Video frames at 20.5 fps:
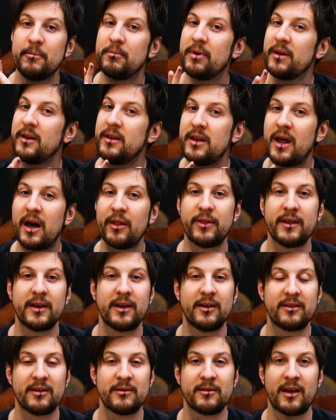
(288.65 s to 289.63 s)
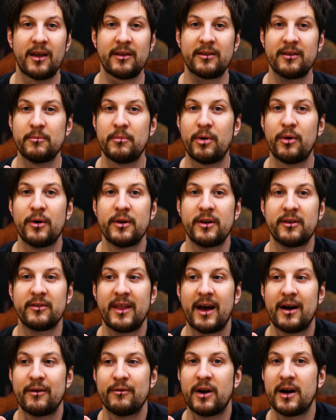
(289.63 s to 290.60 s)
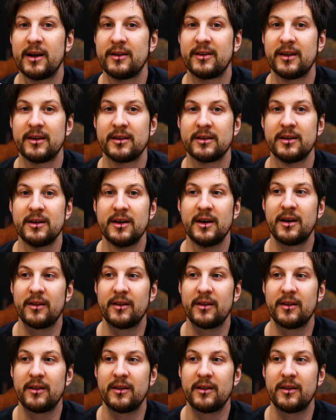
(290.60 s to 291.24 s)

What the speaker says: but nothing is as important as that writing.